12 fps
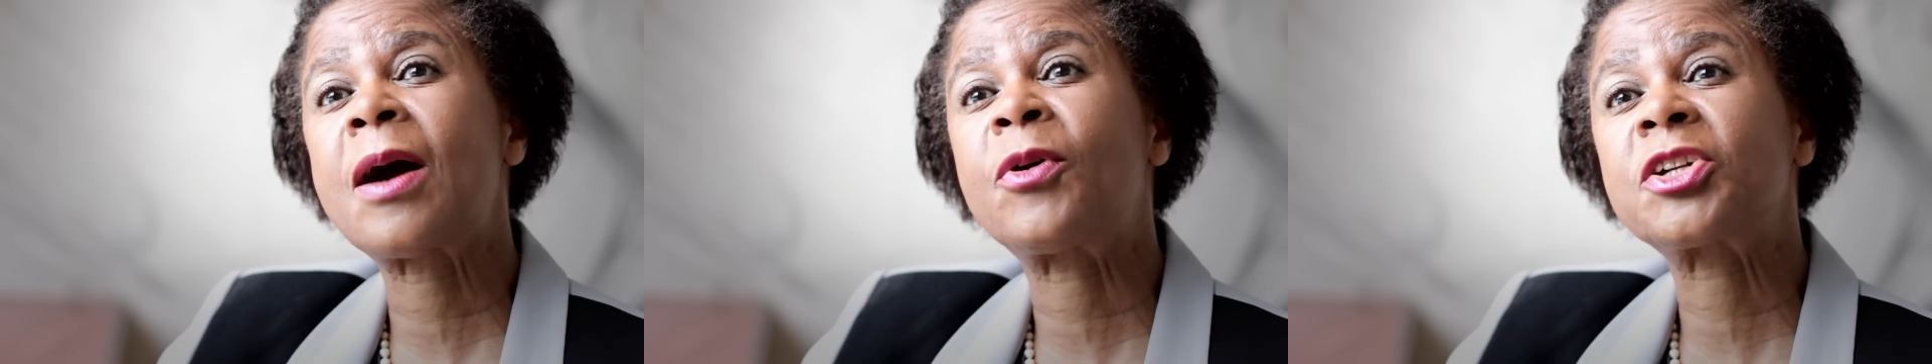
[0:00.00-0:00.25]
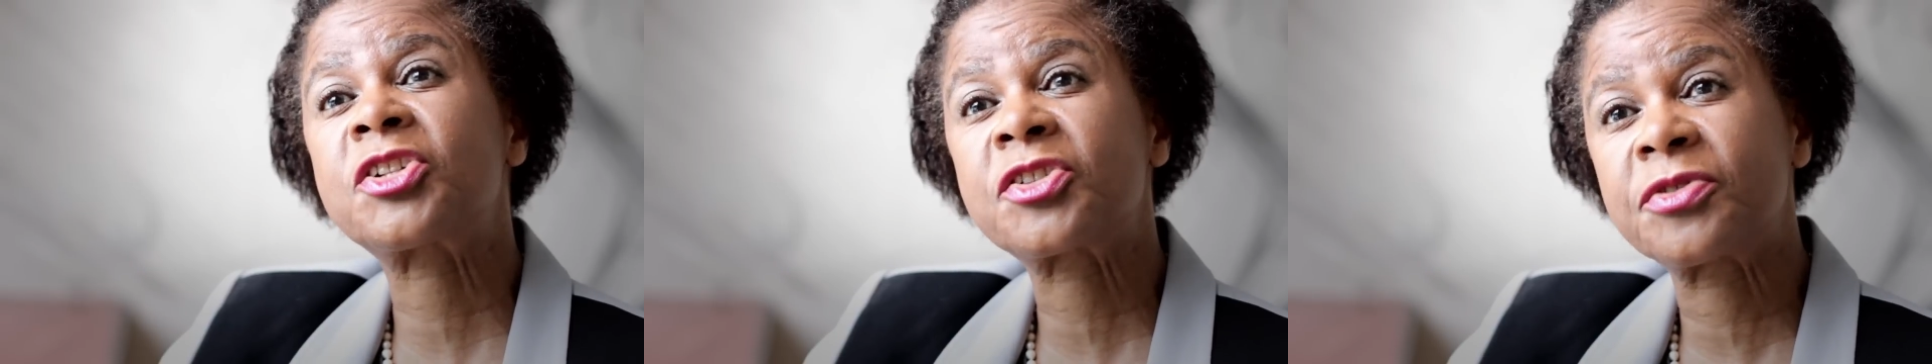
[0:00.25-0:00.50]

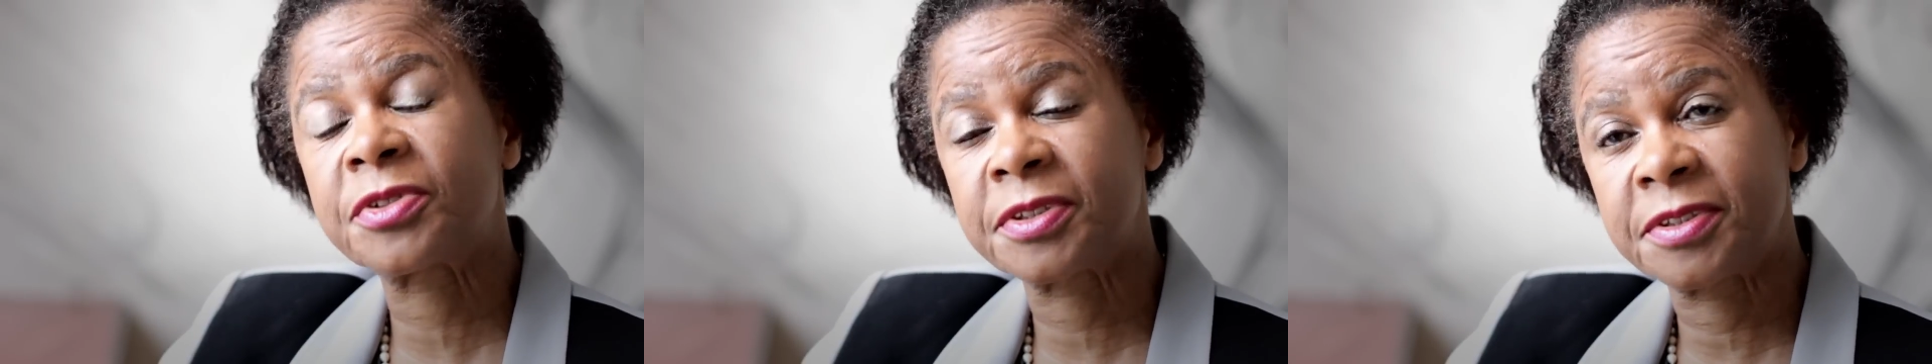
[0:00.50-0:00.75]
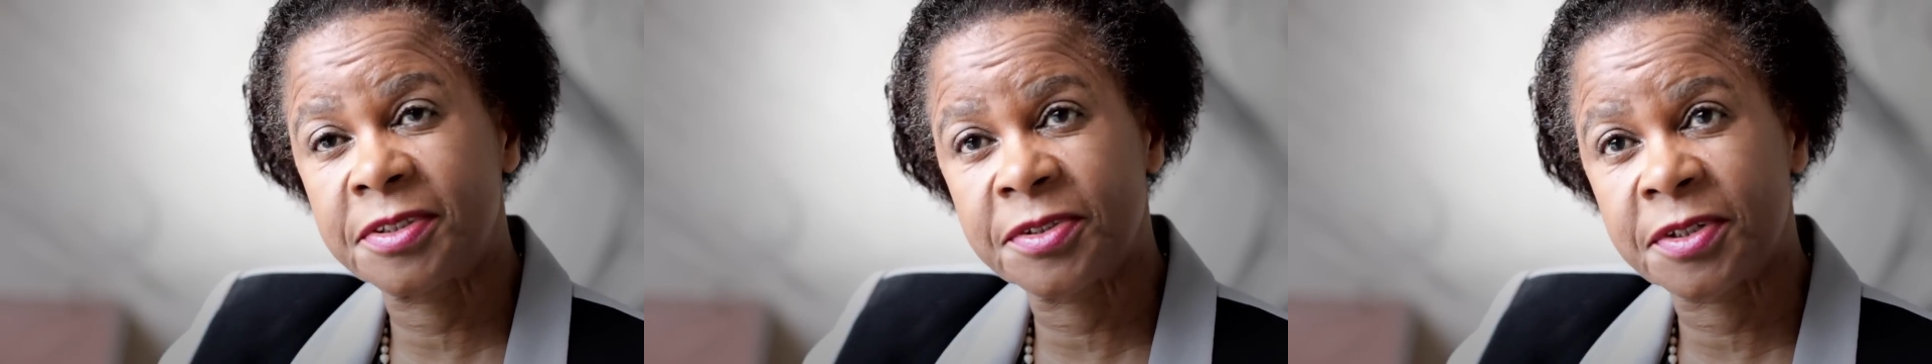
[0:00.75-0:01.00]
our
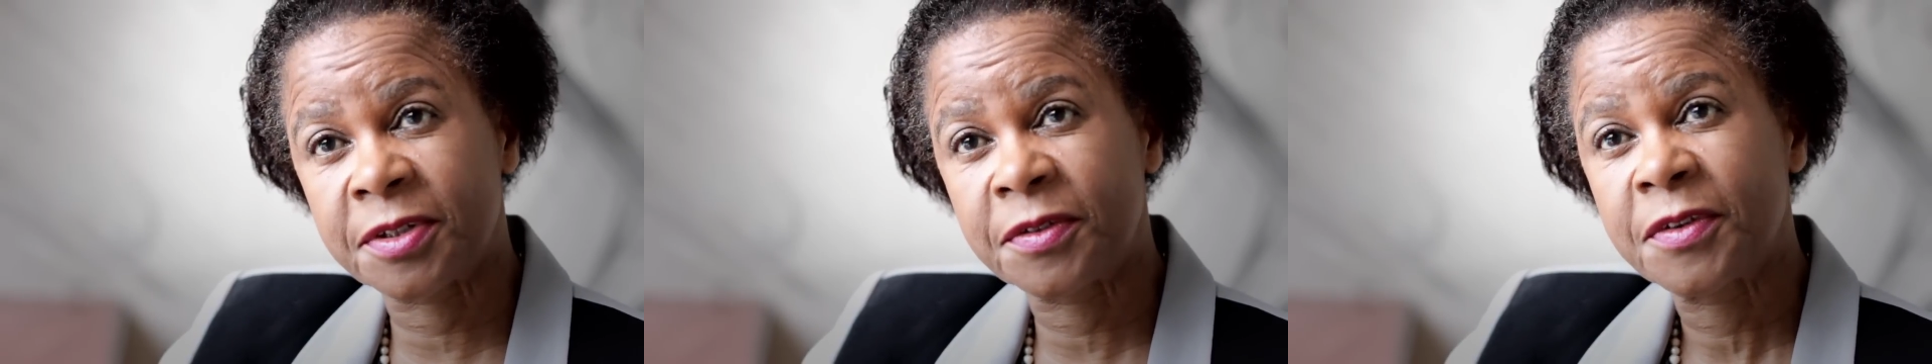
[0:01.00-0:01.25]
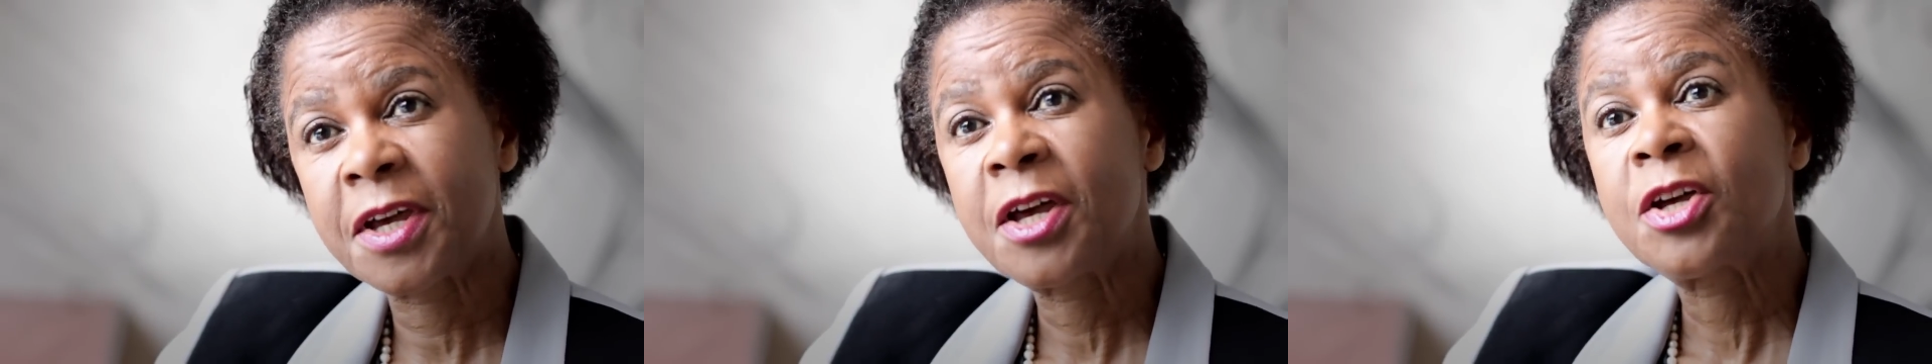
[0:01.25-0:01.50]
children deserve,
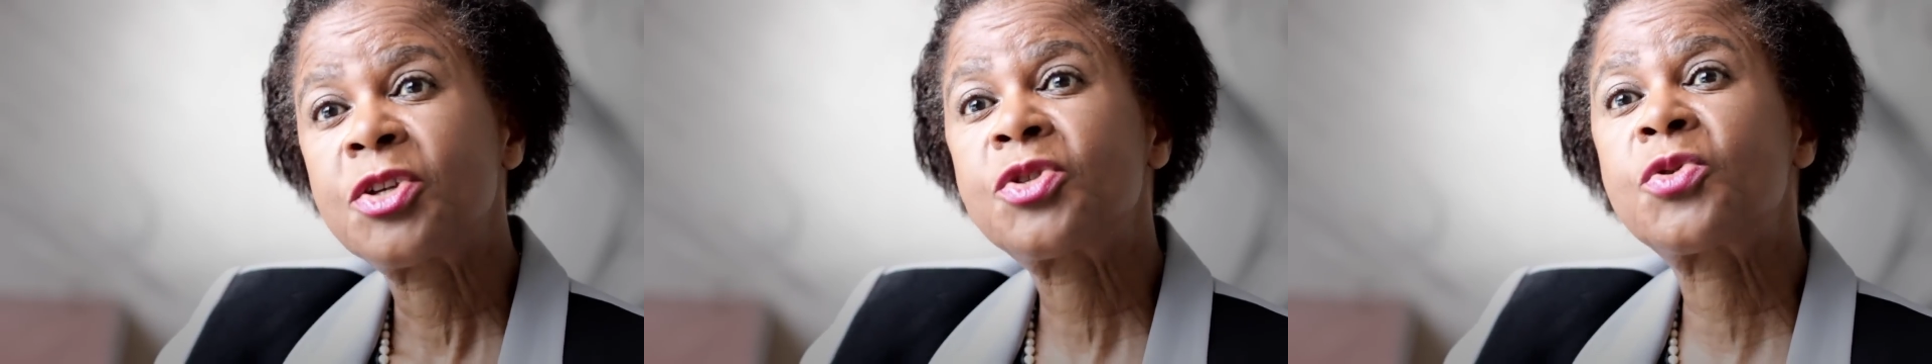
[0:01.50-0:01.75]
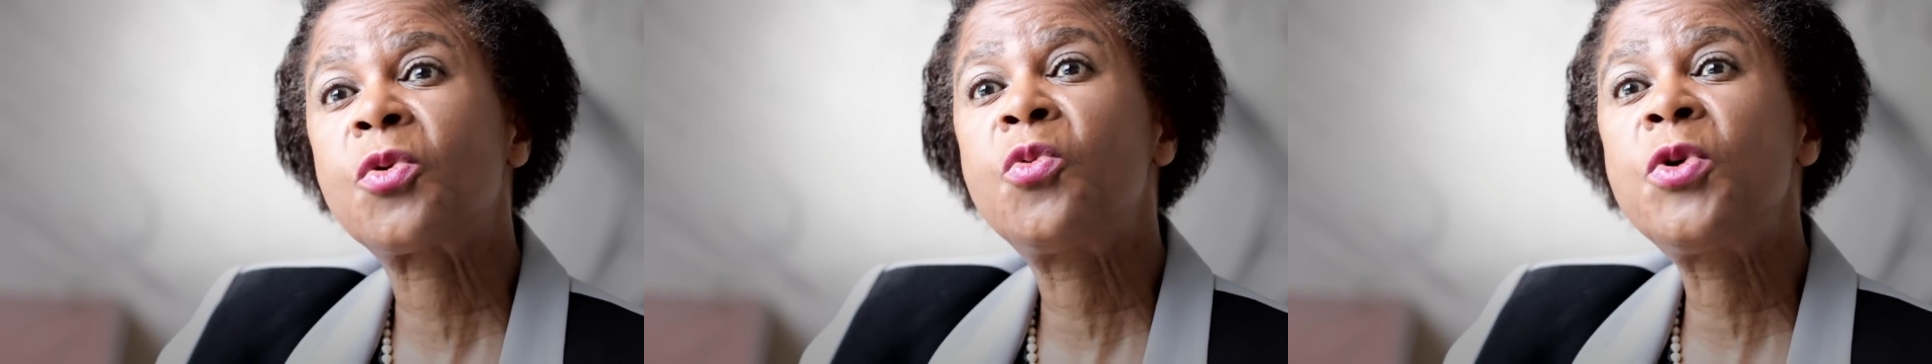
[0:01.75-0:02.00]

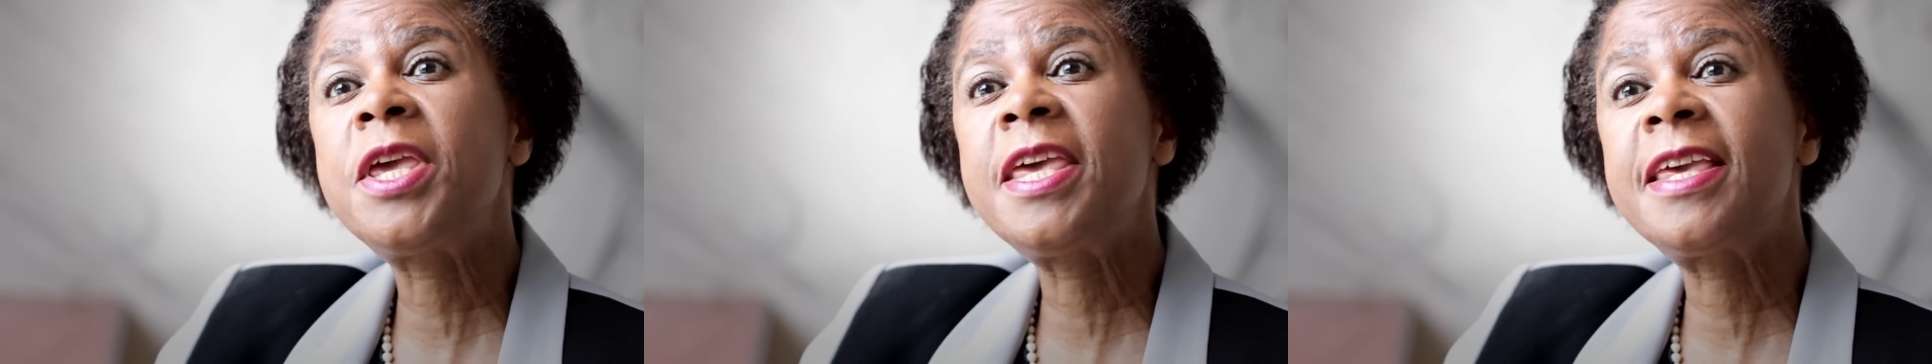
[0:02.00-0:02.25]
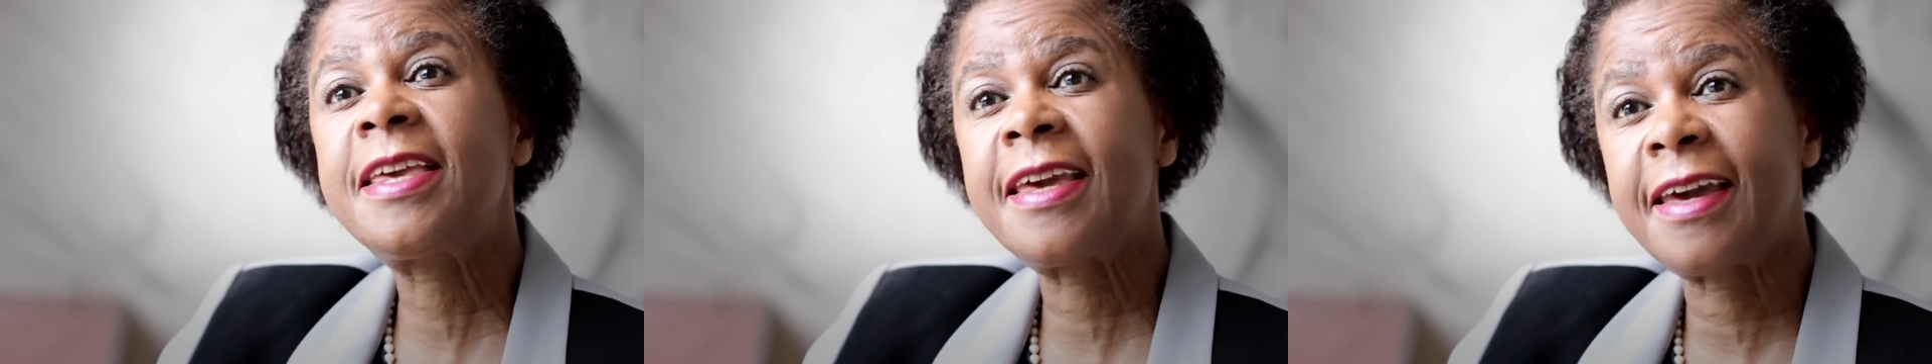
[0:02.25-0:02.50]
so
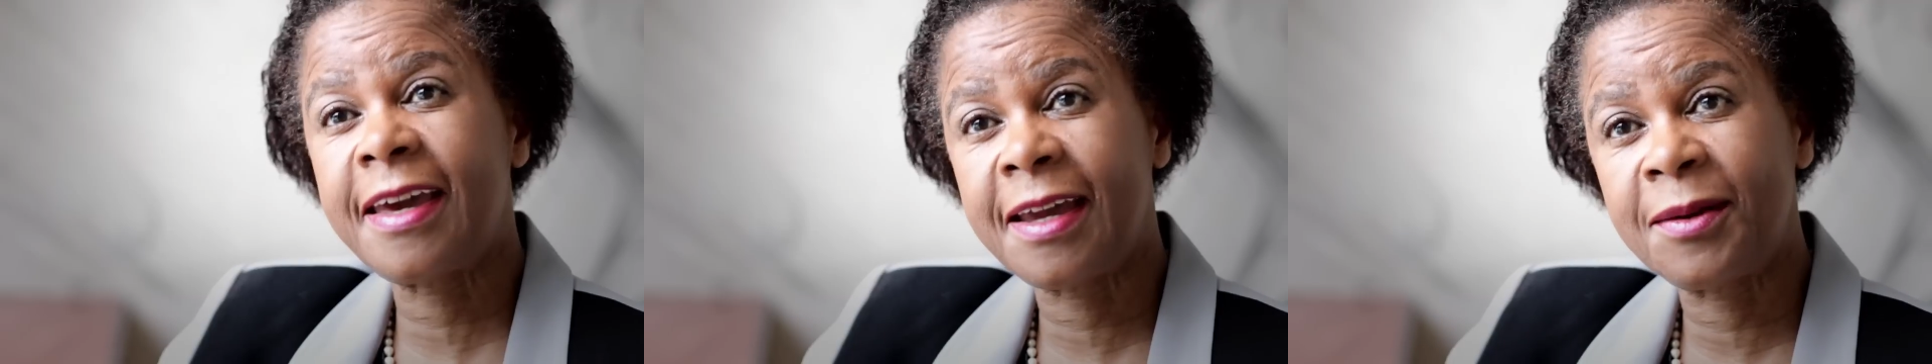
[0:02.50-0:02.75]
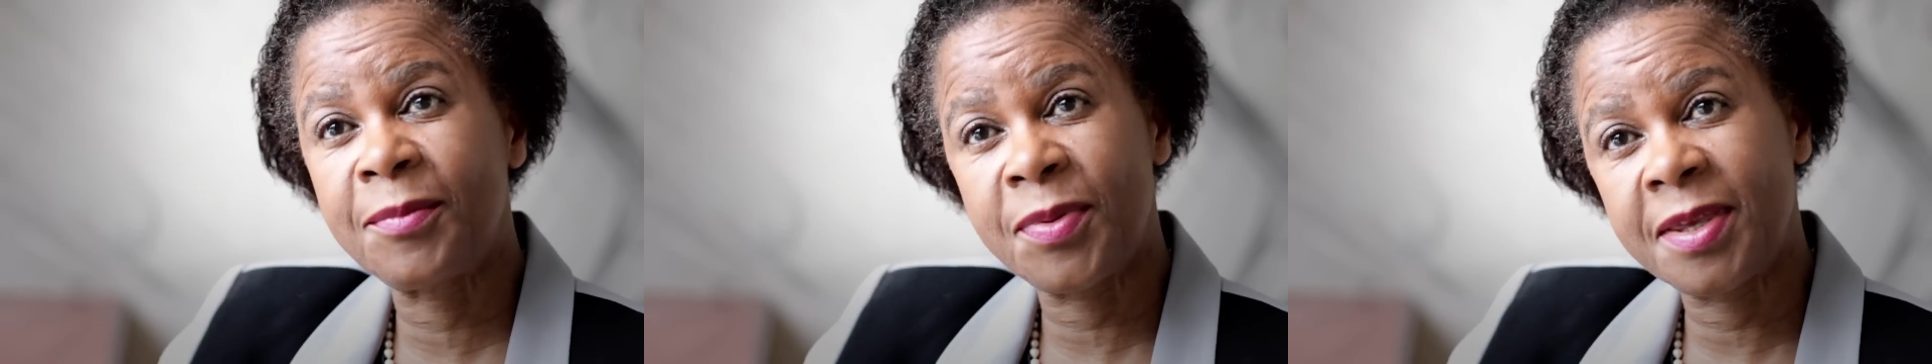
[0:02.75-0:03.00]
we
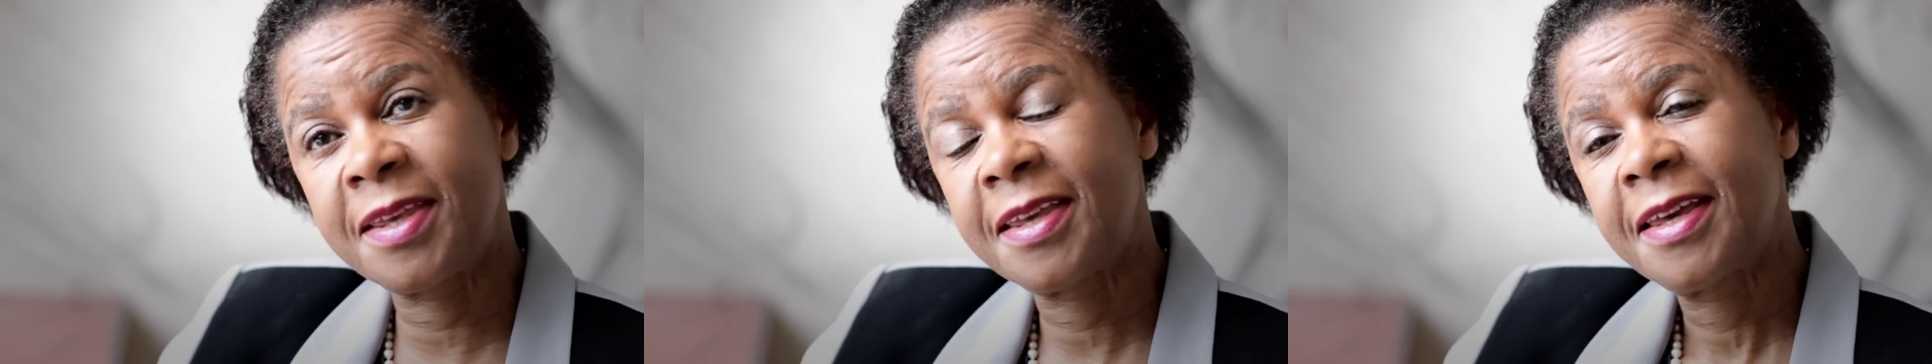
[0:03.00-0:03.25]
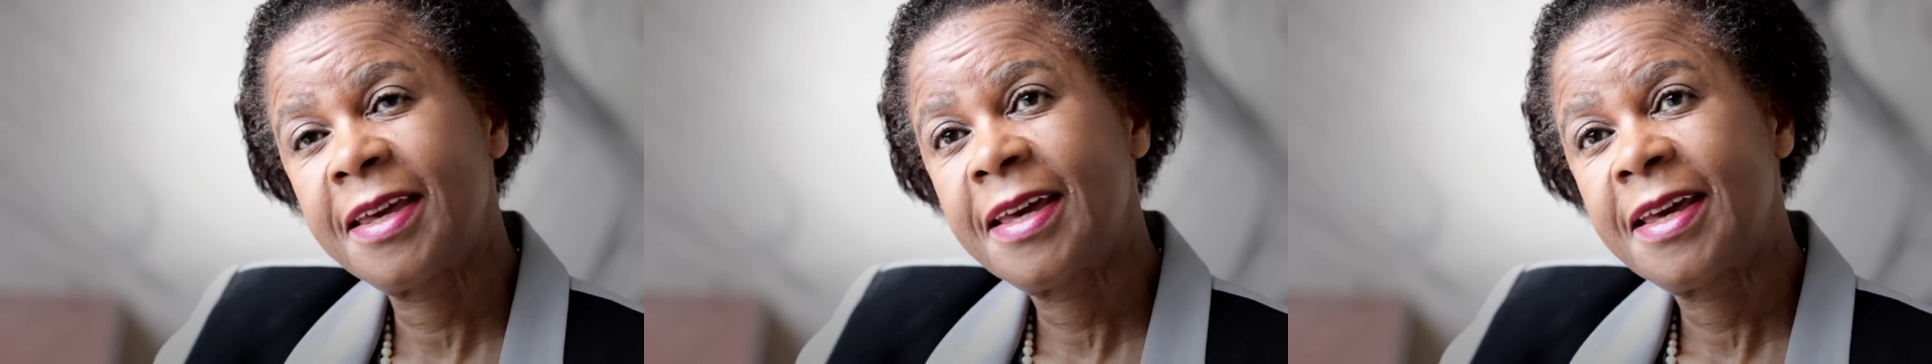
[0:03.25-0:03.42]
can be